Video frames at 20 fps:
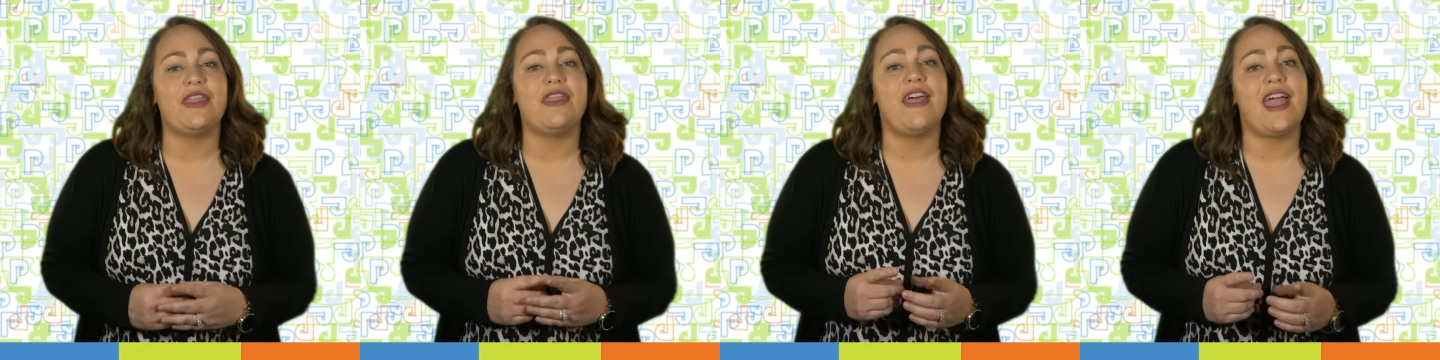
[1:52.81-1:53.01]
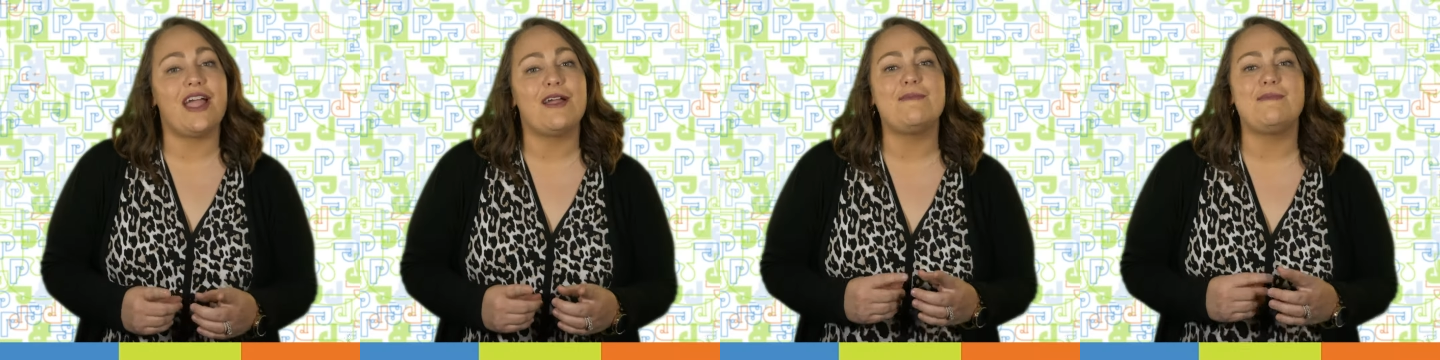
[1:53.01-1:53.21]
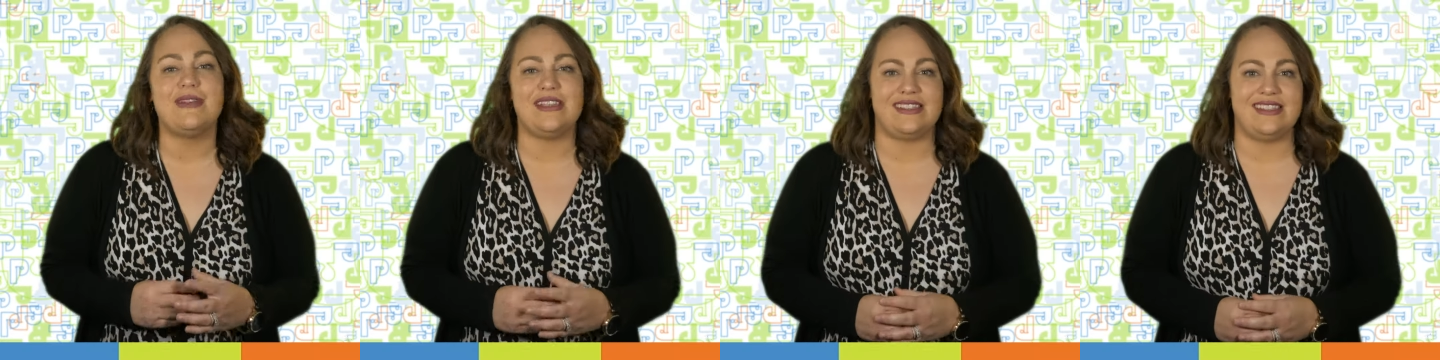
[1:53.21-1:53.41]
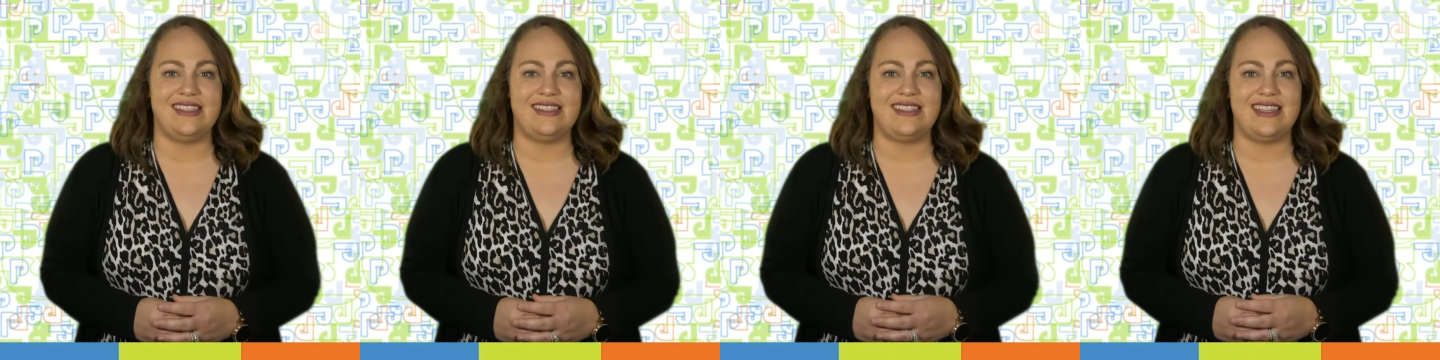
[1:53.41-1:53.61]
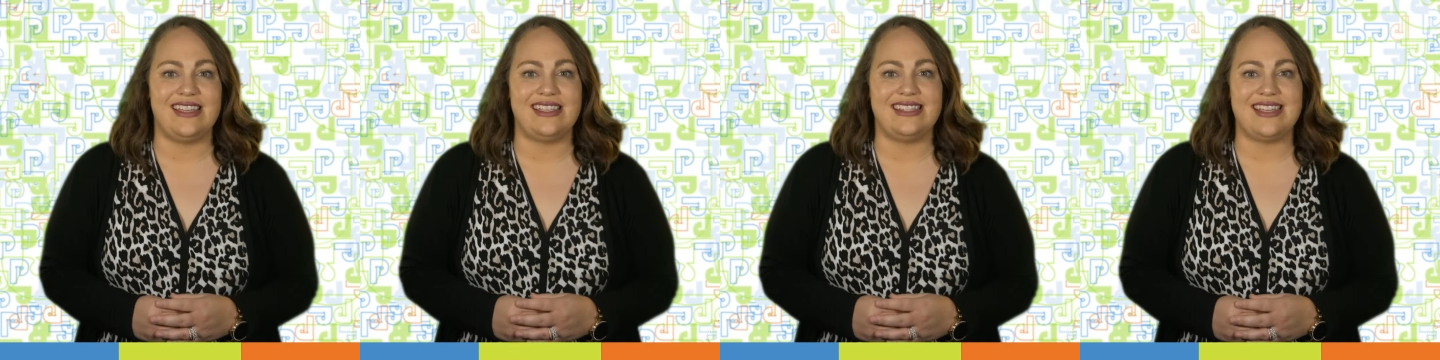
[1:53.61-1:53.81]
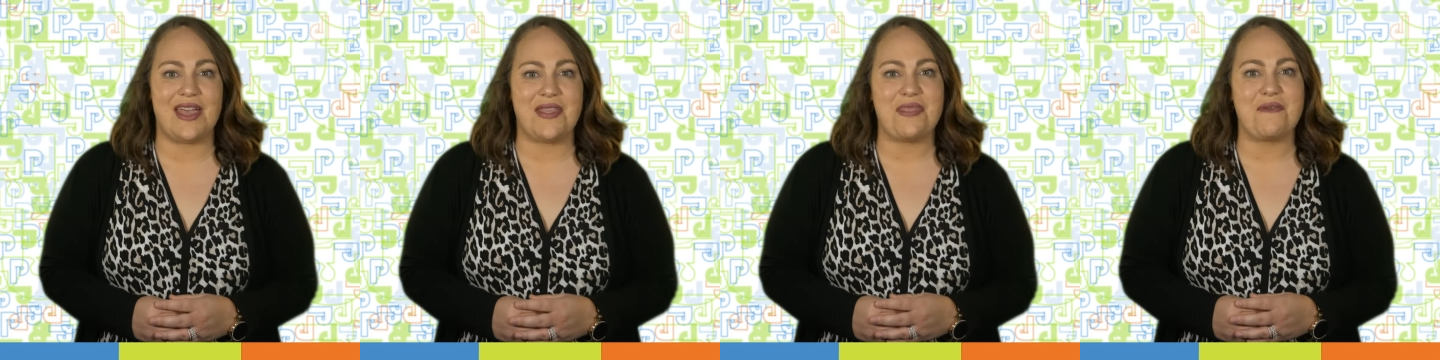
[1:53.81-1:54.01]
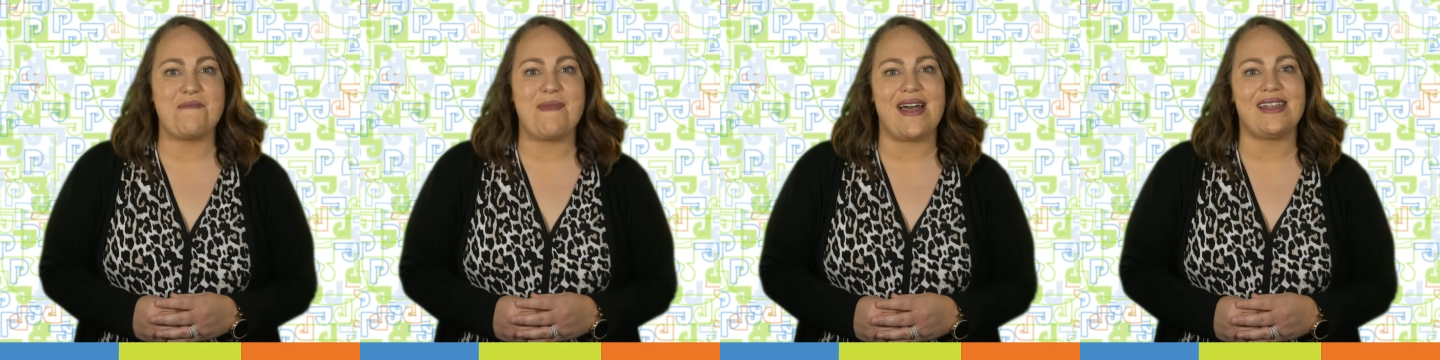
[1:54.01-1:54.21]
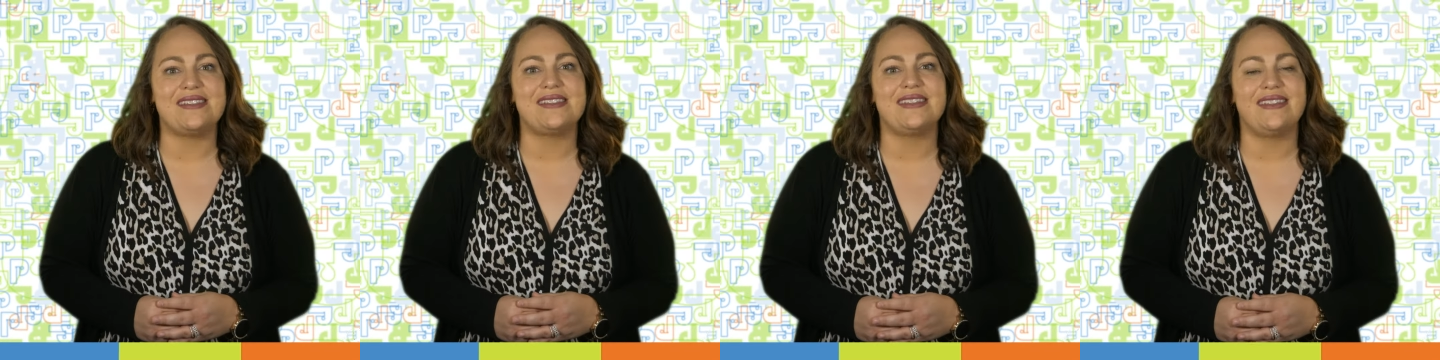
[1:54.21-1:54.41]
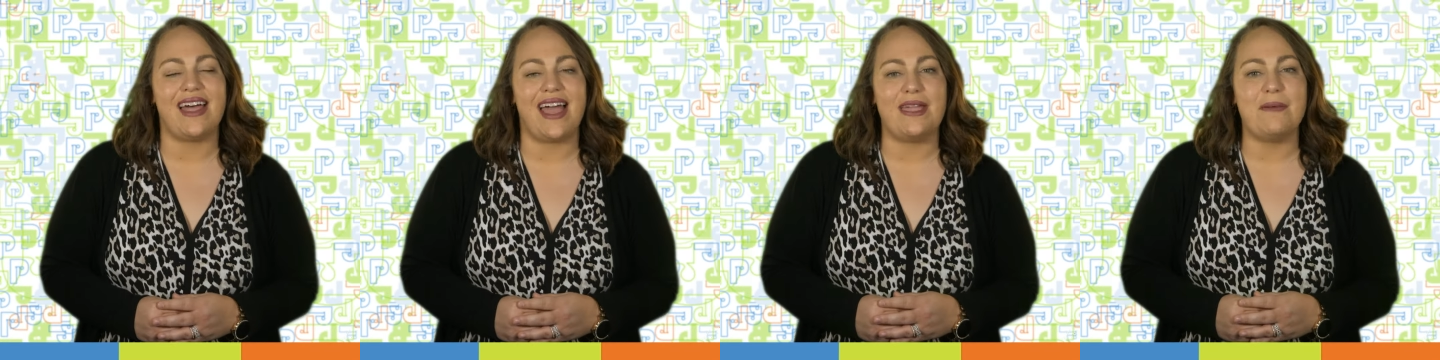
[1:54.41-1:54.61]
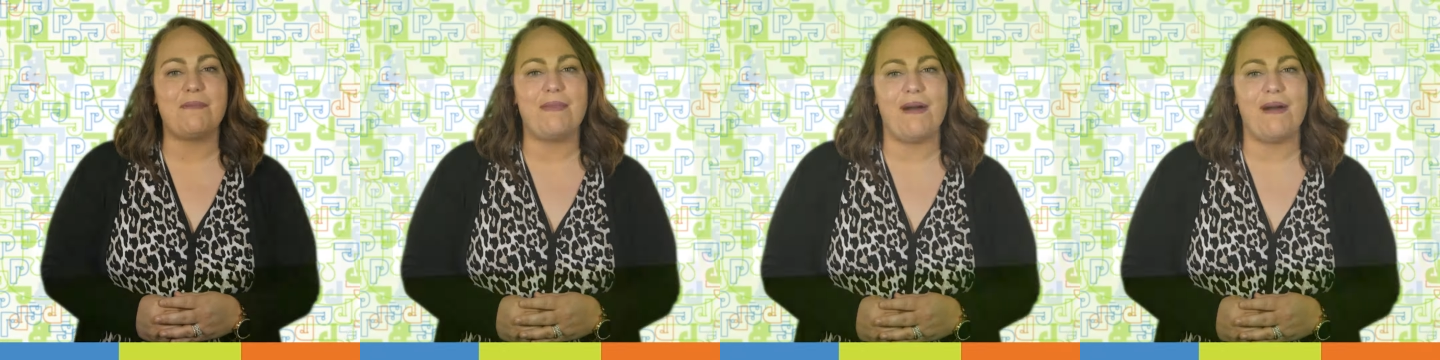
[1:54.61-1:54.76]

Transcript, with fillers: their businesses in the best light